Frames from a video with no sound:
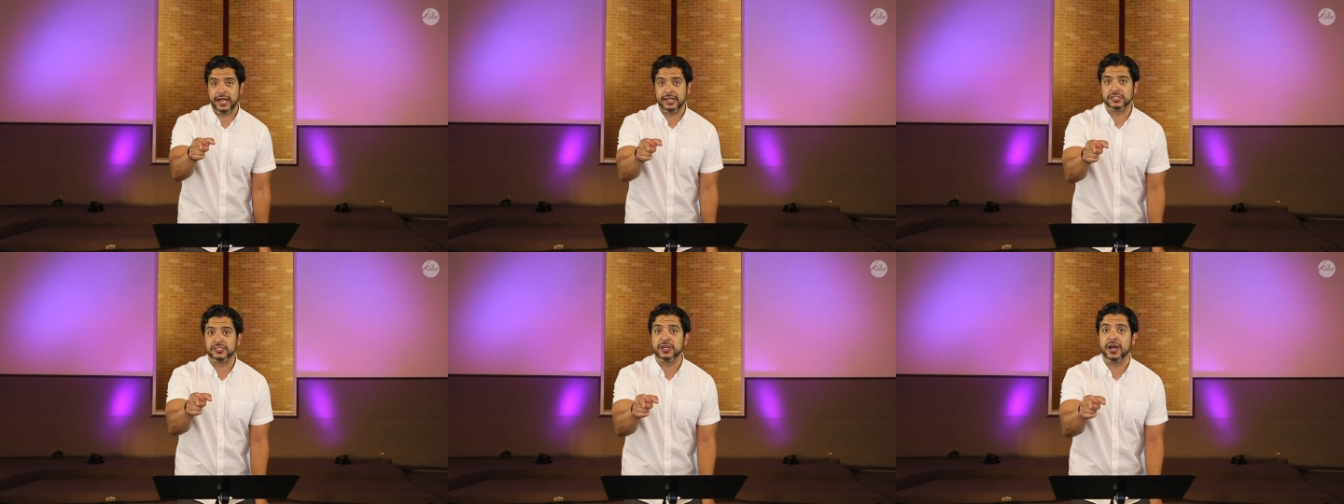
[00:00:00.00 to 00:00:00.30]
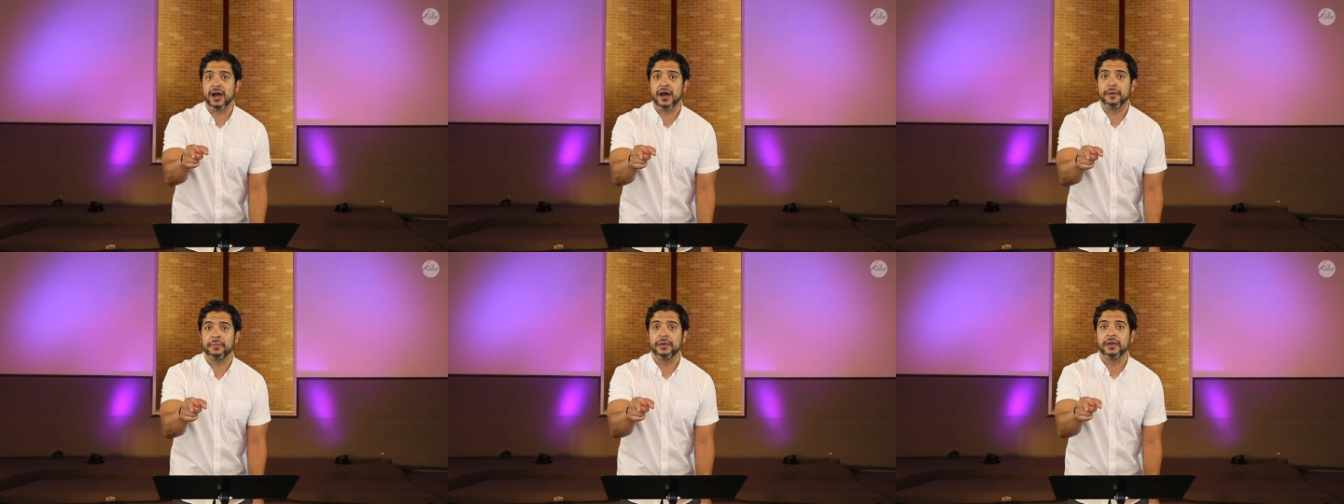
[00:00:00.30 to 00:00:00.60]
that
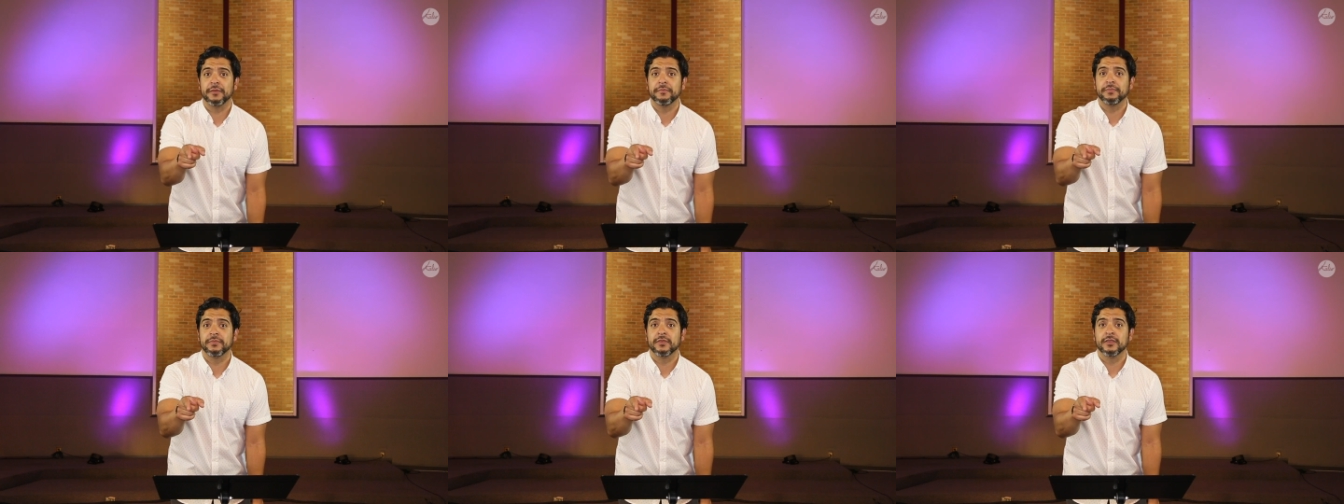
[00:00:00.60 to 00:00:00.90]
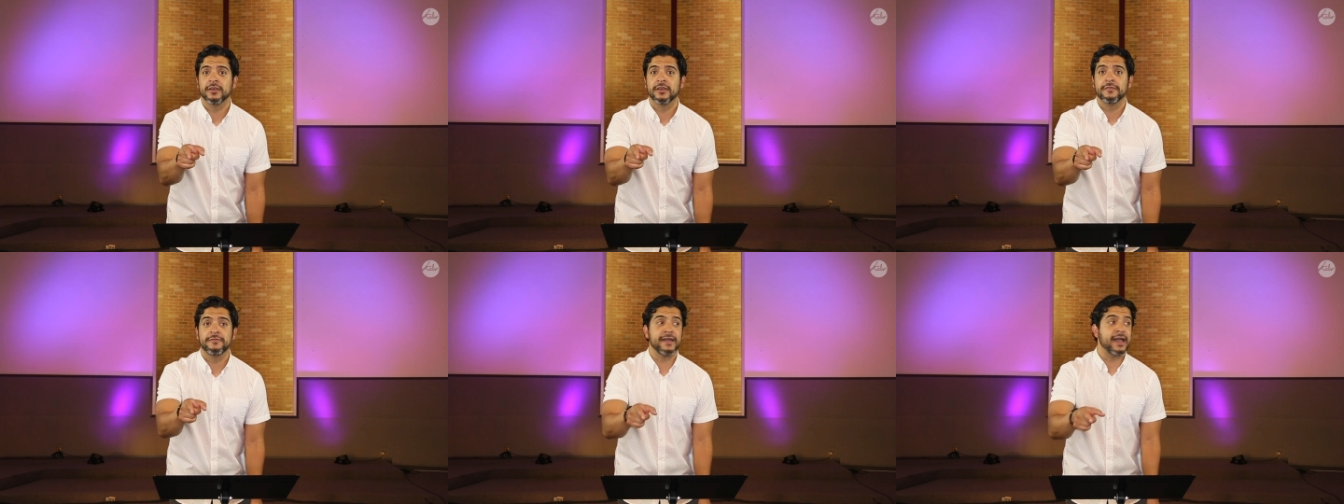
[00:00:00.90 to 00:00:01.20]
job.
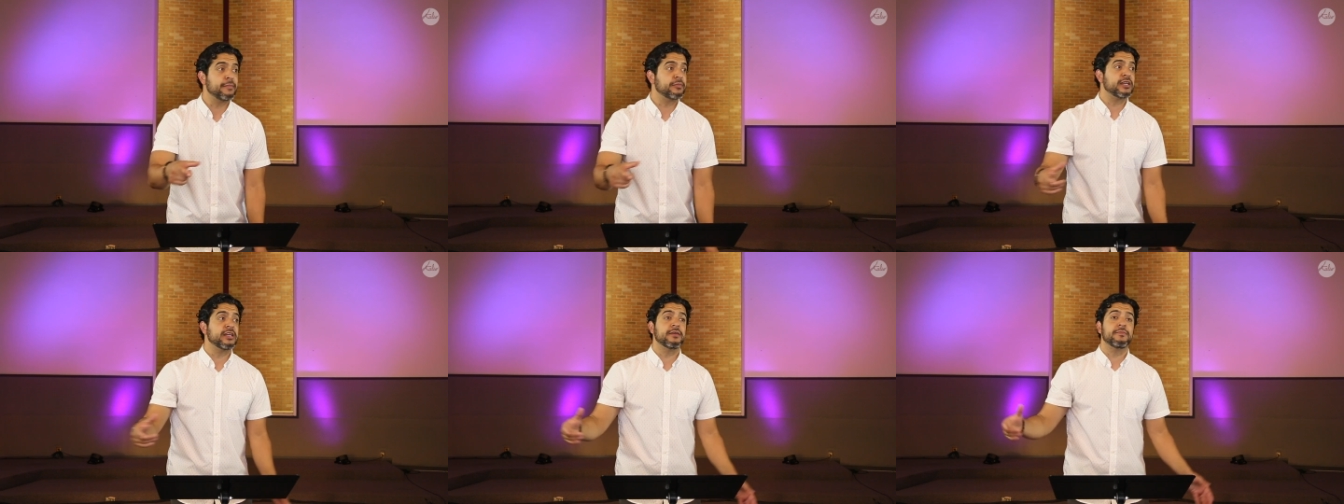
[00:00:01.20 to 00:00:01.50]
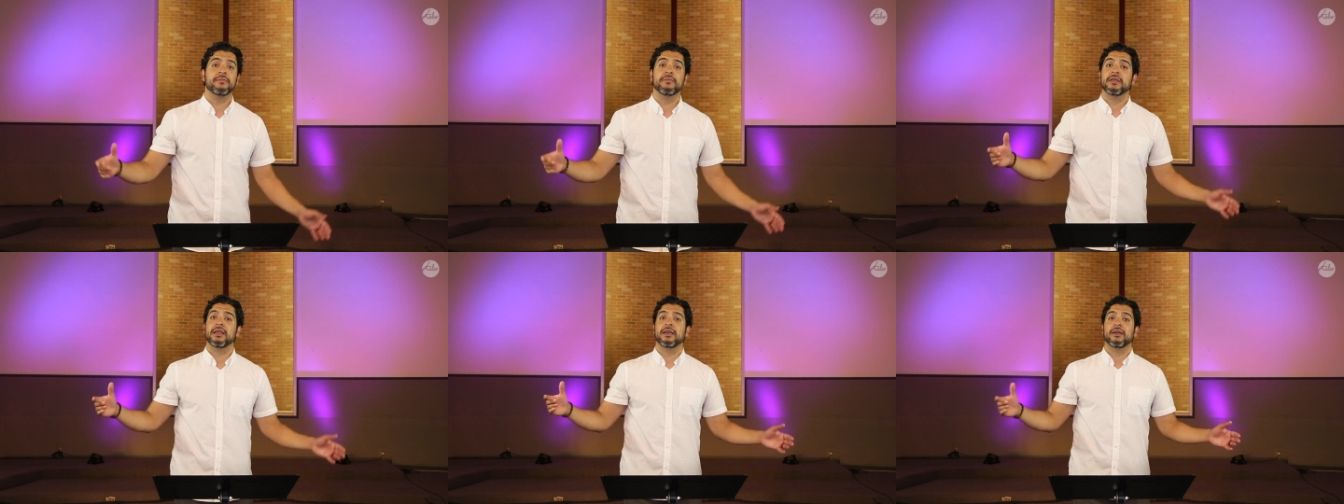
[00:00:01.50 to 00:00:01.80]
Family,
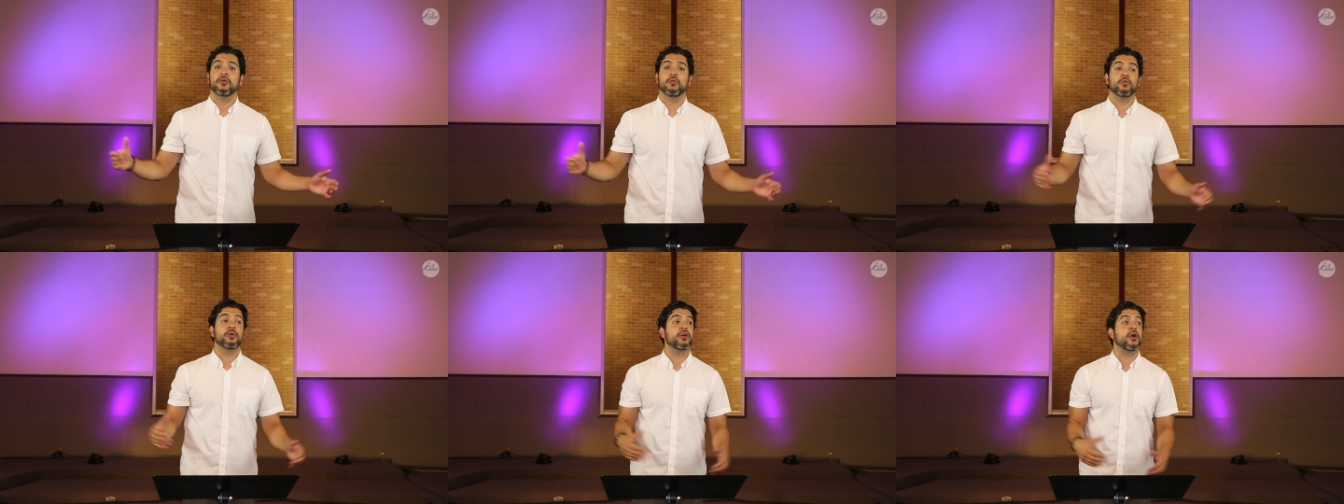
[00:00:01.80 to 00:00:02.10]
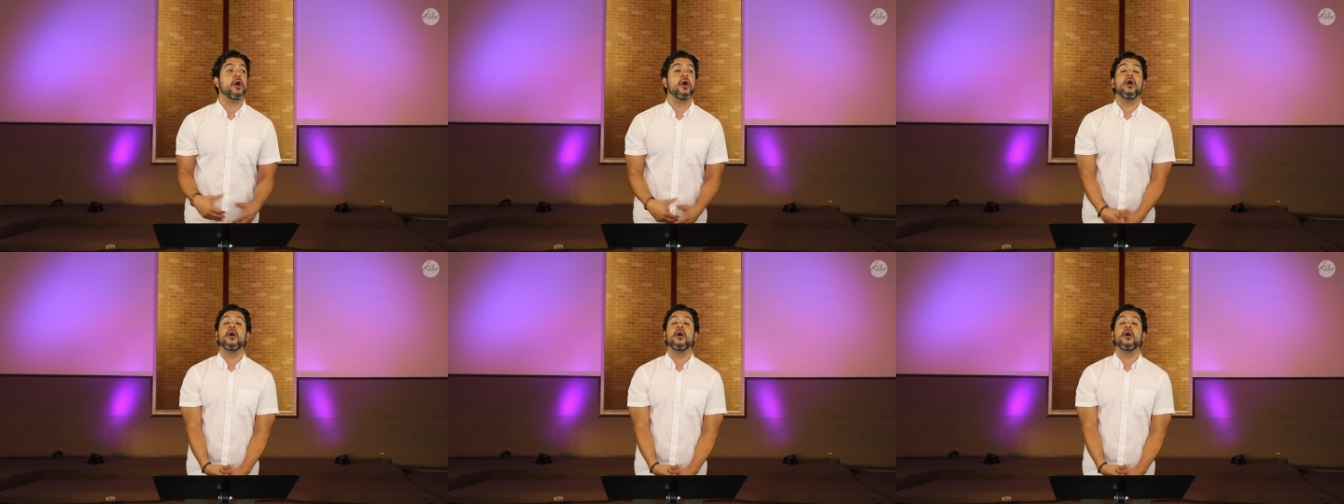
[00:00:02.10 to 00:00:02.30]
we're